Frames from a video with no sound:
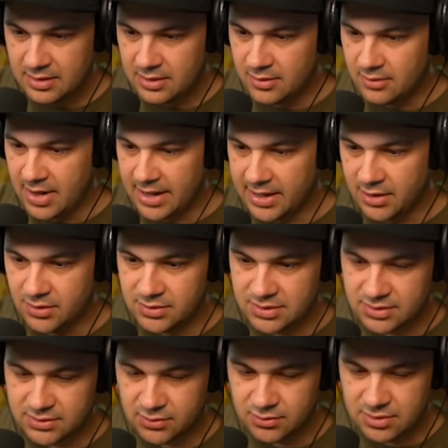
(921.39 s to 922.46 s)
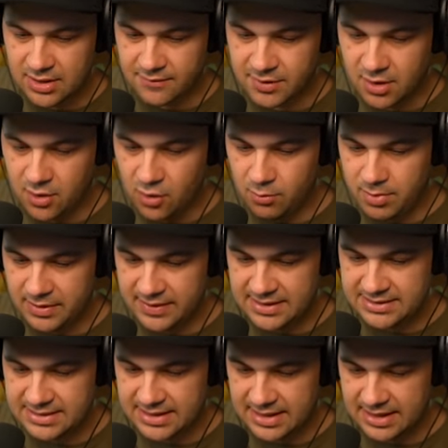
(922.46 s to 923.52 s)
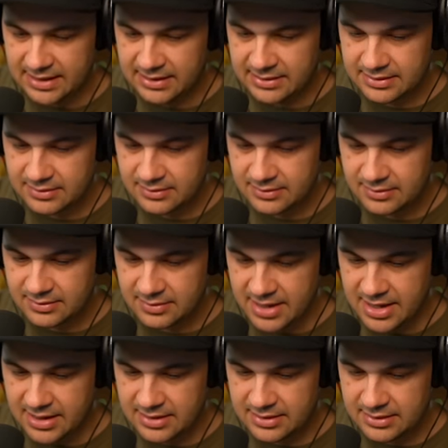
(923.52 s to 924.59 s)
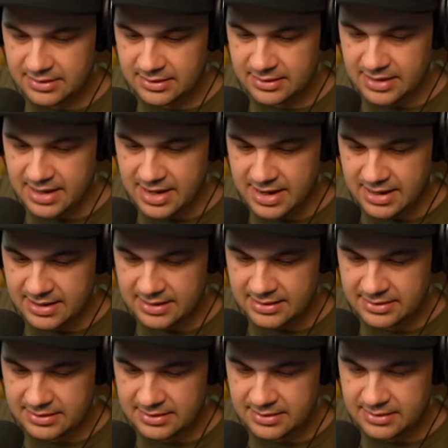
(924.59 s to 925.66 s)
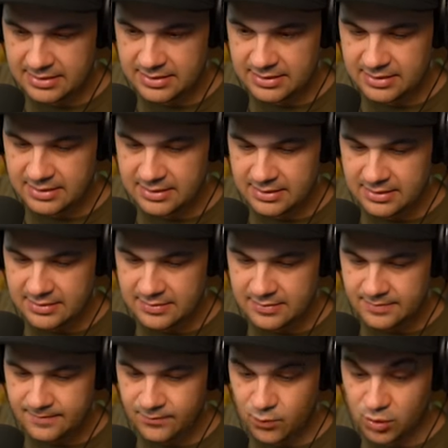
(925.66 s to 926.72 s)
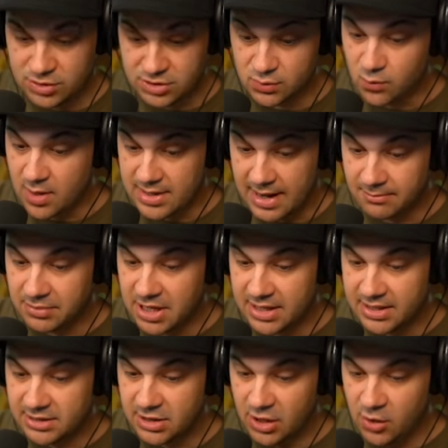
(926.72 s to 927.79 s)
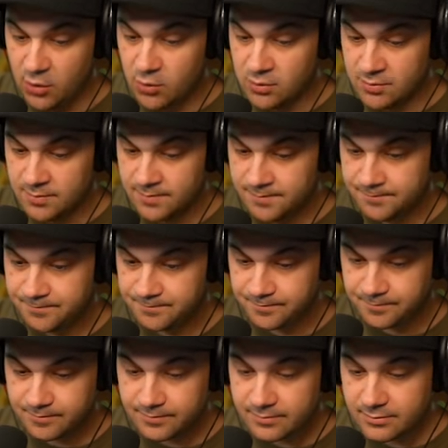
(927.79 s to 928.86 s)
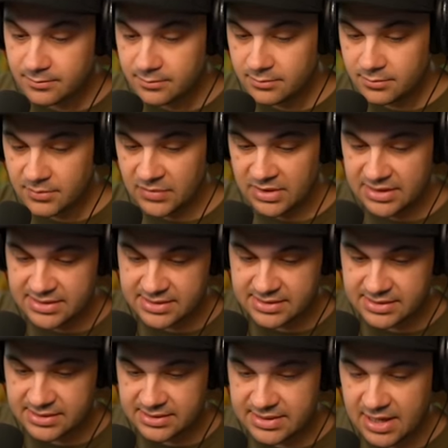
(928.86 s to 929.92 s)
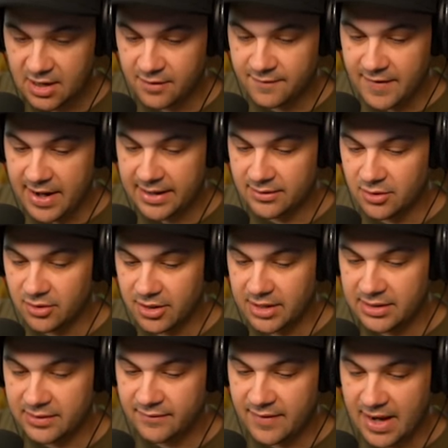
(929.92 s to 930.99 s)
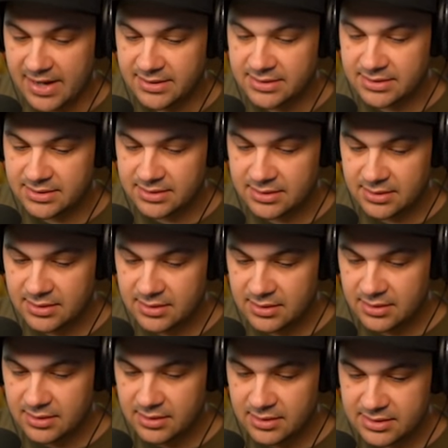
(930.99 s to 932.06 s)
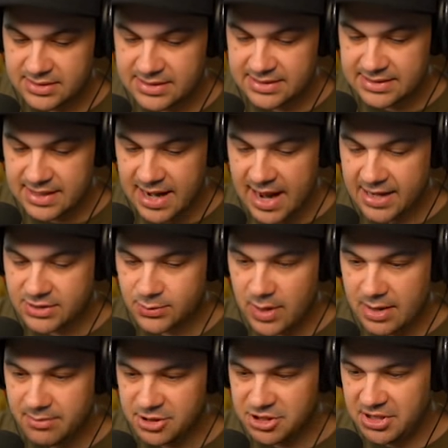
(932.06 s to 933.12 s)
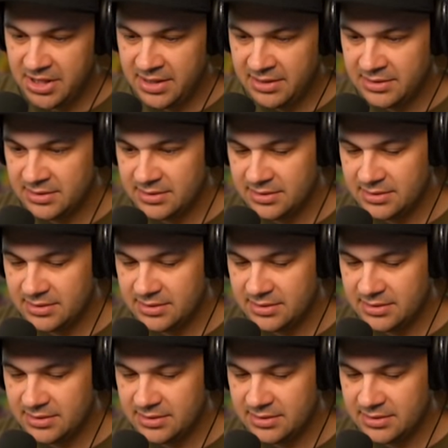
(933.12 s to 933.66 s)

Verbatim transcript: Oh, I can use the screwdriver to open this thing, right? Yeah. Which is what I'm gonna do. This is a terrifying looking device. Is this an x-ray machine?